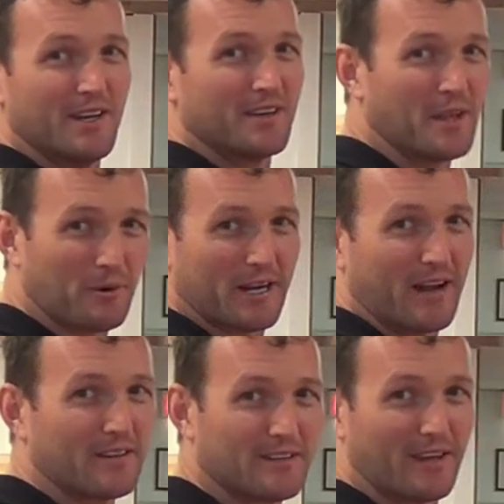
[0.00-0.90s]
They were
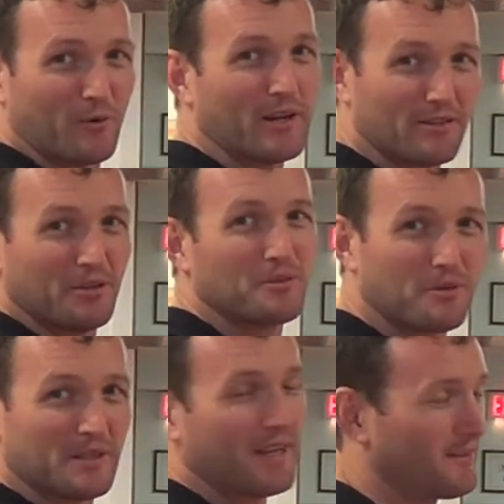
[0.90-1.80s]
counting these like 1, 2,
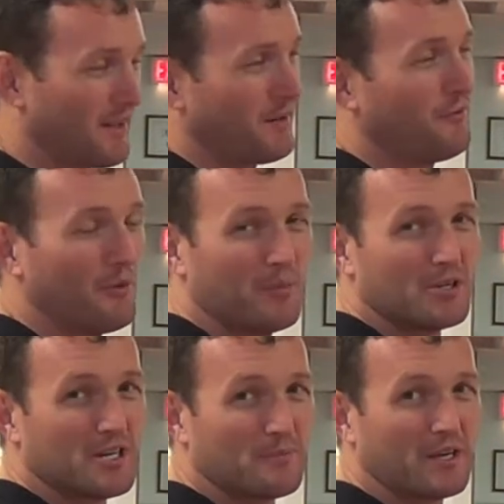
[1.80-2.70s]
3. That's not a full push-up.